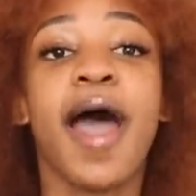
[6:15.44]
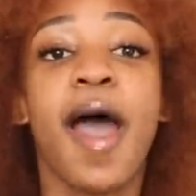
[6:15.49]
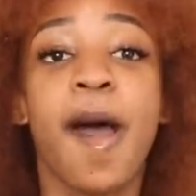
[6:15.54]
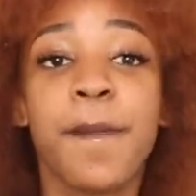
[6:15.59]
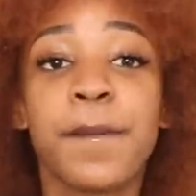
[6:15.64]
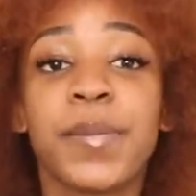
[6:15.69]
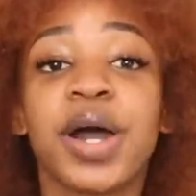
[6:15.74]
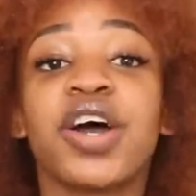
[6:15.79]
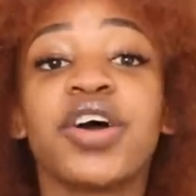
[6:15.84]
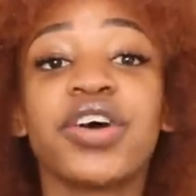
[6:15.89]

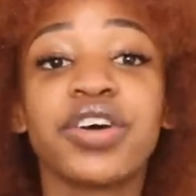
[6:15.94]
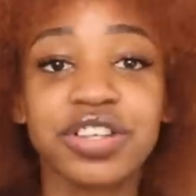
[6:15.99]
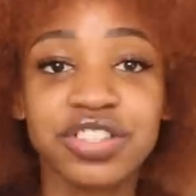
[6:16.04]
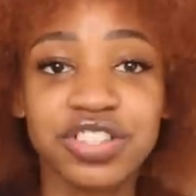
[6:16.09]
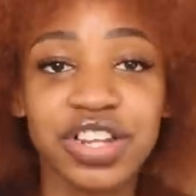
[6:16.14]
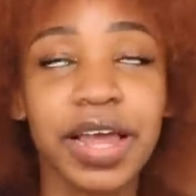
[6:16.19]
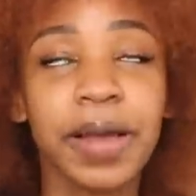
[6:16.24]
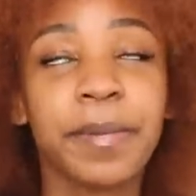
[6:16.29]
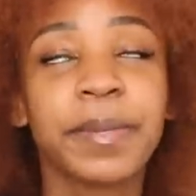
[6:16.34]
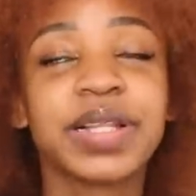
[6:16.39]
I'll
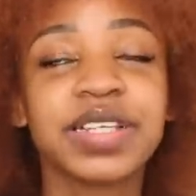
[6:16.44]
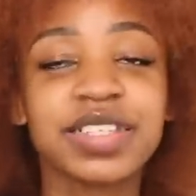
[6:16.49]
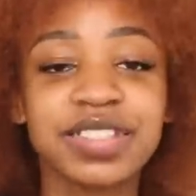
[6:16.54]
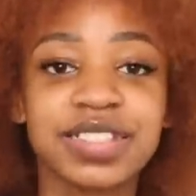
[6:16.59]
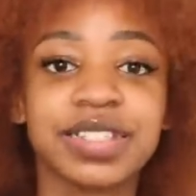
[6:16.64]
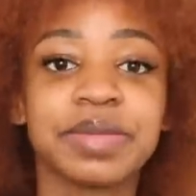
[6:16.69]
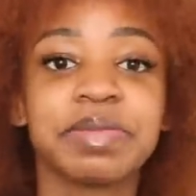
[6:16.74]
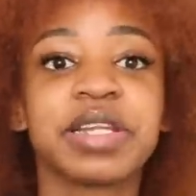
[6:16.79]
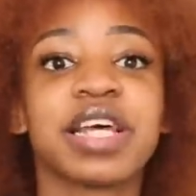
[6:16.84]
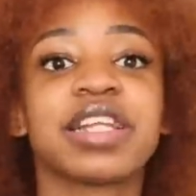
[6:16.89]
push, like,
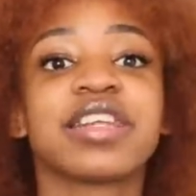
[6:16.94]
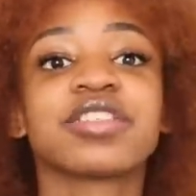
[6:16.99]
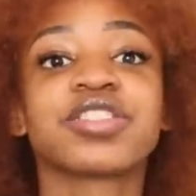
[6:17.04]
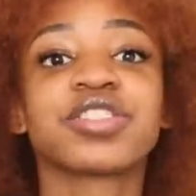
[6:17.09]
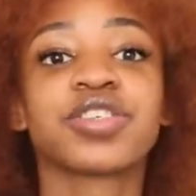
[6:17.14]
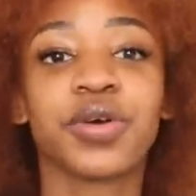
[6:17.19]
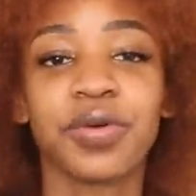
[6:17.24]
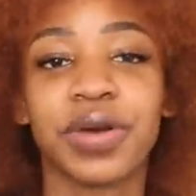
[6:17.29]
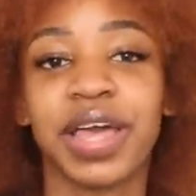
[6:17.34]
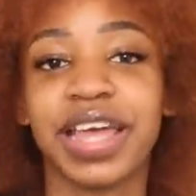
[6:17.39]
please Temina,
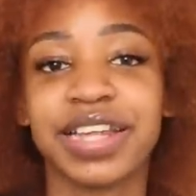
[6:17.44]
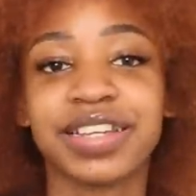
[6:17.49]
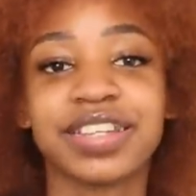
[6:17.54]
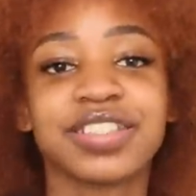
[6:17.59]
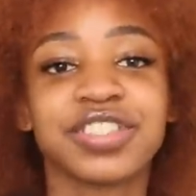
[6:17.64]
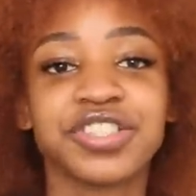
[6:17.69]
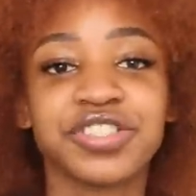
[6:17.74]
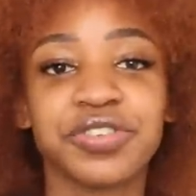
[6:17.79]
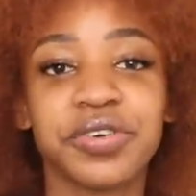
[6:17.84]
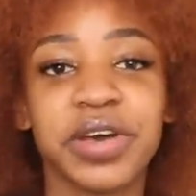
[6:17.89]
just go
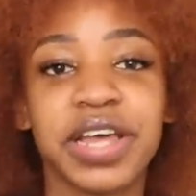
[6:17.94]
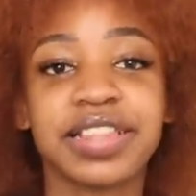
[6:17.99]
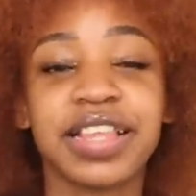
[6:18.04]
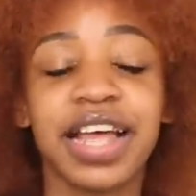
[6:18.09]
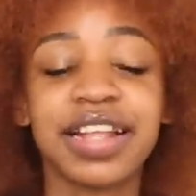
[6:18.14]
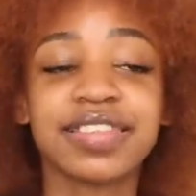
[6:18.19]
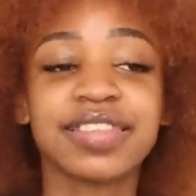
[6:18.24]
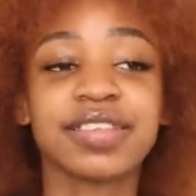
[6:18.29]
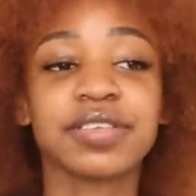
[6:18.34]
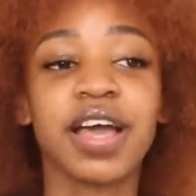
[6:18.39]
edit, you know. And
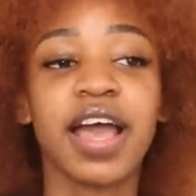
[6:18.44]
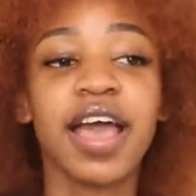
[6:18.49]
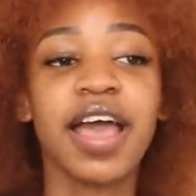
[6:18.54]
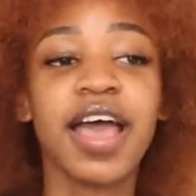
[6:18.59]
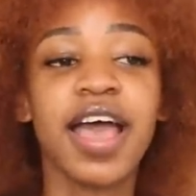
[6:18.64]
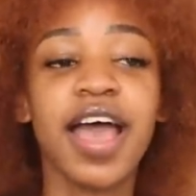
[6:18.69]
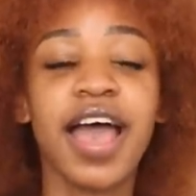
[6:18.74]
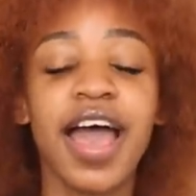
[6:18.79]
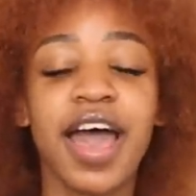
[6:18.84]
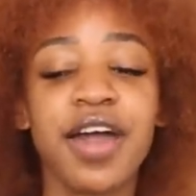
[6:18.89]
that's
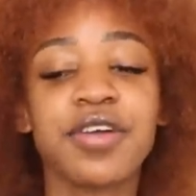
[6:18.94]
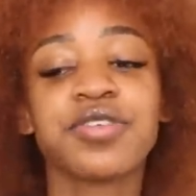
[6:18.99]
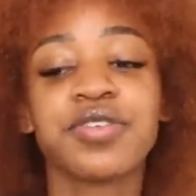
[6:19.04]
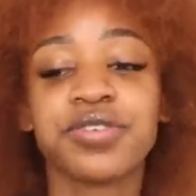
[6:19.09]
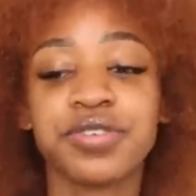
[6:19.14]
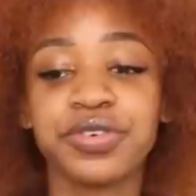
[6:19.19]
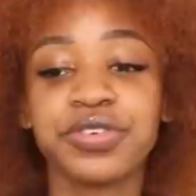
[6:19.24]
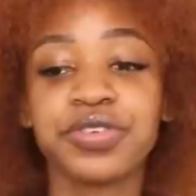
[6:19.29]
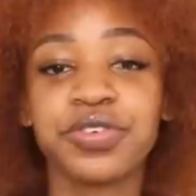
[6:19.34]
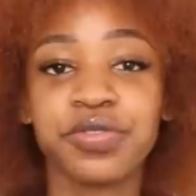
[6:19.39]
how
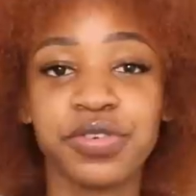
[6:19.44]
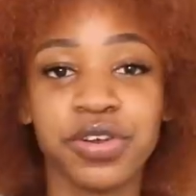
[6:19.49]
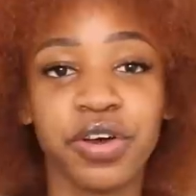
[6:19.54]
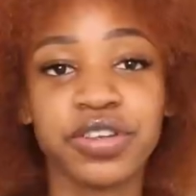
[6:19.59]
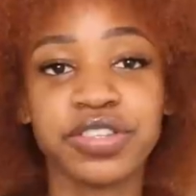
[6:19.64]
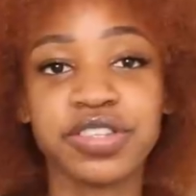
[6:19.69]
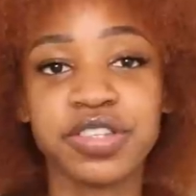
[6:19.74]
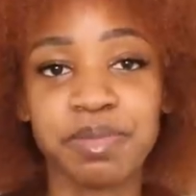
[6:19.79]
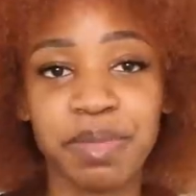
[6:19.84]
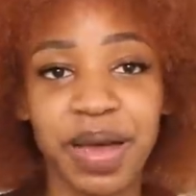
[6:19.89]
you know you've
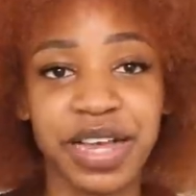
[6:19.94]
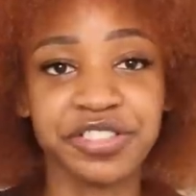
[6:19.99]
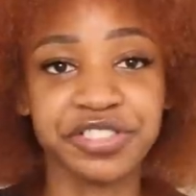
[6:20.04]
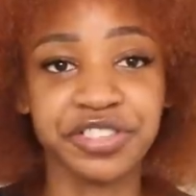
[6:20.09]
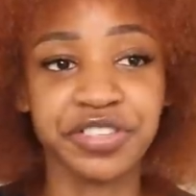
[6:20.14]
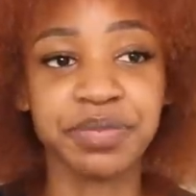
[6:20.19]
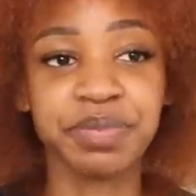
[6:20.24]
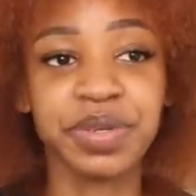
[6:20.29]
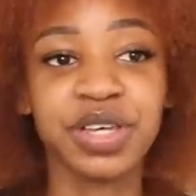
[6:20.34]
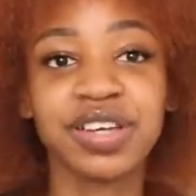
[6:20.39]
lost
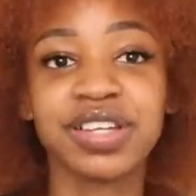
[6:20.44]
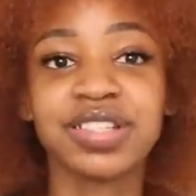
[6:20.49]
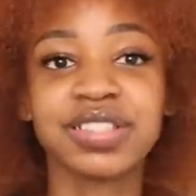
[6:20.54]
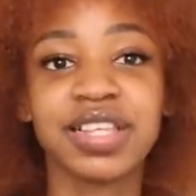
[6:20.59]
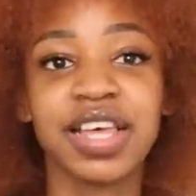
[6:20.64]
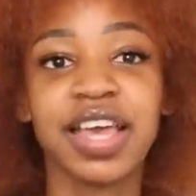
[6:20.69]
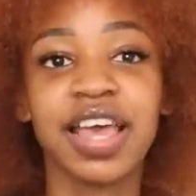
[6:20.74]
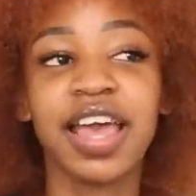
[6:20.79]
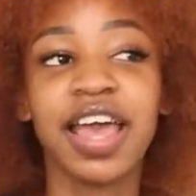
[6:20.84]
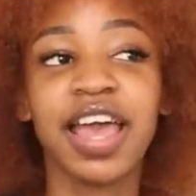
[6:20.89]
passion,
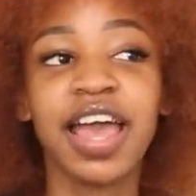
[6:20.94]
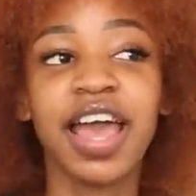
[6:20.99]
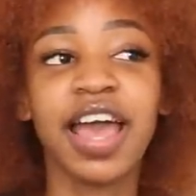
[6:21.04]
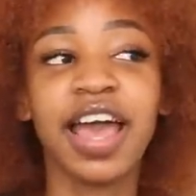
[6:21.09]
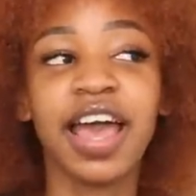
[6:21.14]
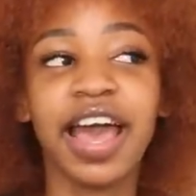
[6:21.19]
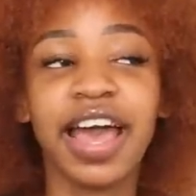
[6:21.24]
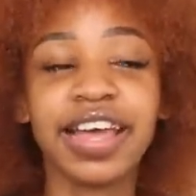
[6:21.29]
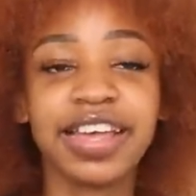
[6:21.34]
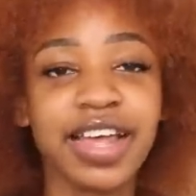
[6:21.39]
because
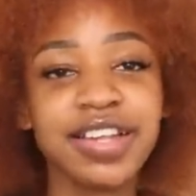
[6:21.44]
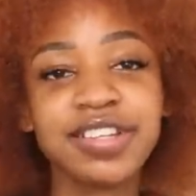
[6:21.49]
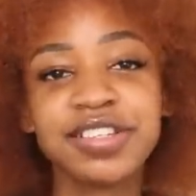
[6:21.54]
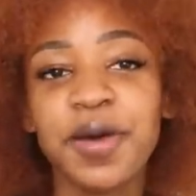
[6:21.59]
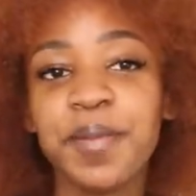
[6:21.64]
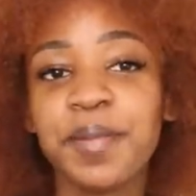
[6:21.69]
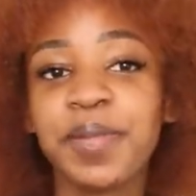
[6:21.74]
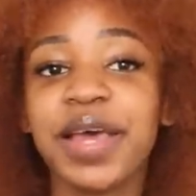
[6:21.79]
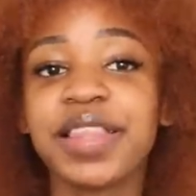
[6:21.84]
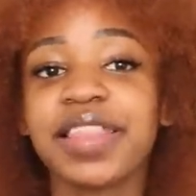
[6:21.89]
I can't
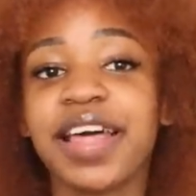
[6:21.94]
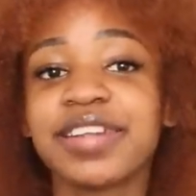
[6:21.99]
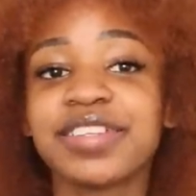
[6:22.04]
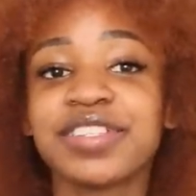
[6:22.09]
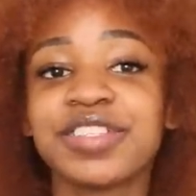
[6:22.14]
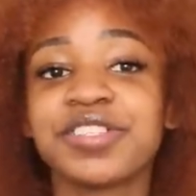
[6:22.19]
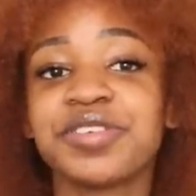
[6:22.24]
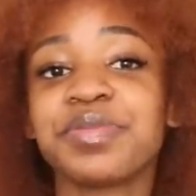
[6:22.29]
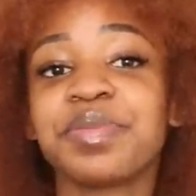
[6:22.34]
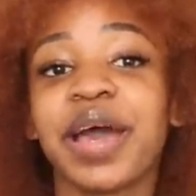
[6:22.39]
compare
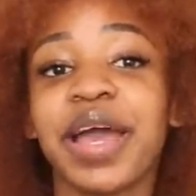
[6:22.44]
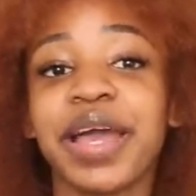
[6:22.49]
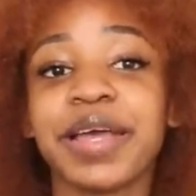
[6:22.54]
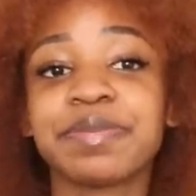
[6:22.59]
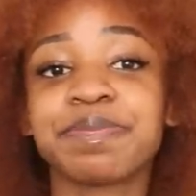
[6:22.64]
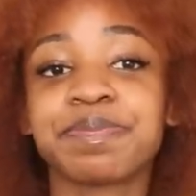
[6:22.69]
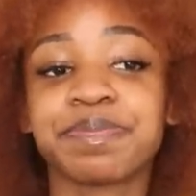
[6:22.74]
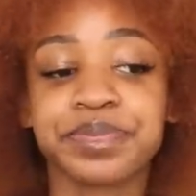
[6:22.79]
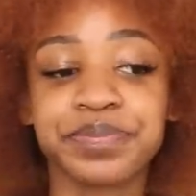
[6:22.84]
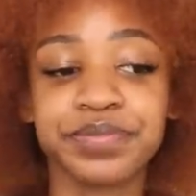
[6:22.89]
that to
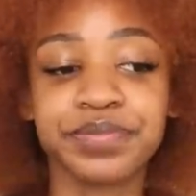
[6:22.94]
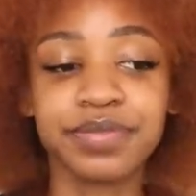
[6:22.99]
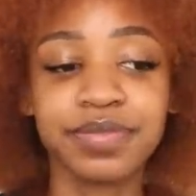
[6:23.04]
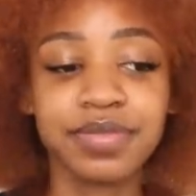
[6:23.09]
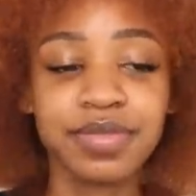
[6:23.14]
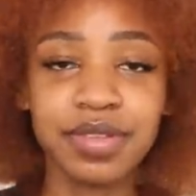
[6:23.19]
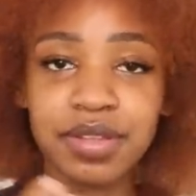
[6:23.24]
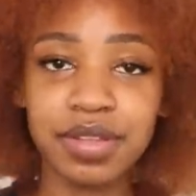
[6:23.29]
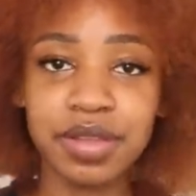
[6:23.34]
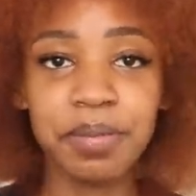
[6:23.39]
my
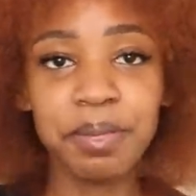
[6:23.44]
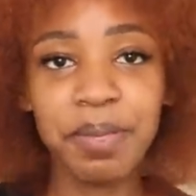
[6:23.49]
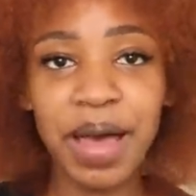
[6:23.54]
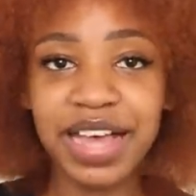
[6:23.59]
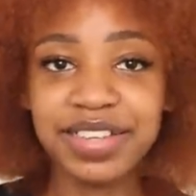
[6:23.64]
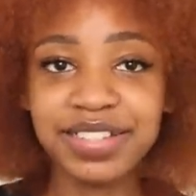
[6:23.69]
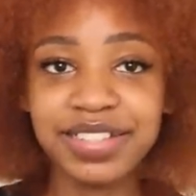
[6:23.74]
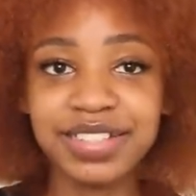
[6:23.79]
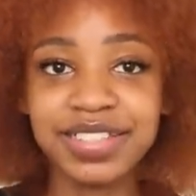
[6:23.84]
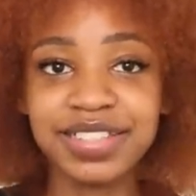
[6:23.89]

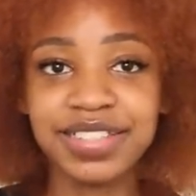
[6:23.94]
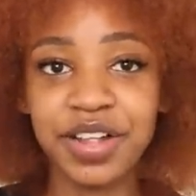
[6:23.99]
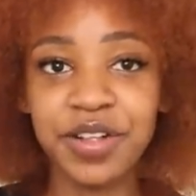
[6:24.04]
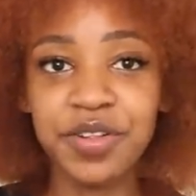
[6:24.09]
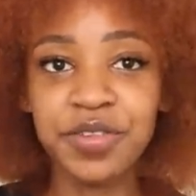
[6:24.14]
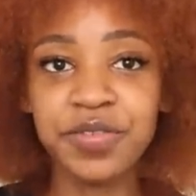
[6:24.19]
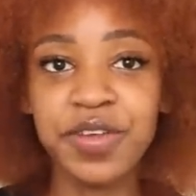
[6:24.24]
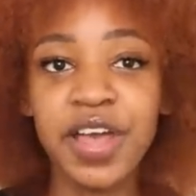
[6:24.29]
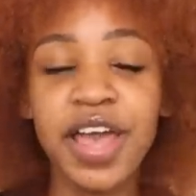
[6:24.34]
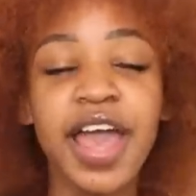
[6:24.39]
past
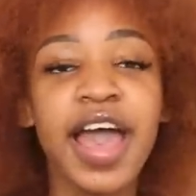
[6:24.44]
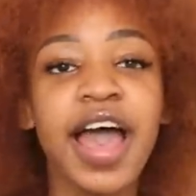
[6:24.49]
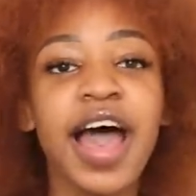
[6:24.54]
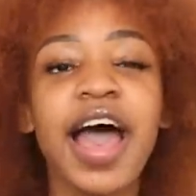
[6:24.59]
self.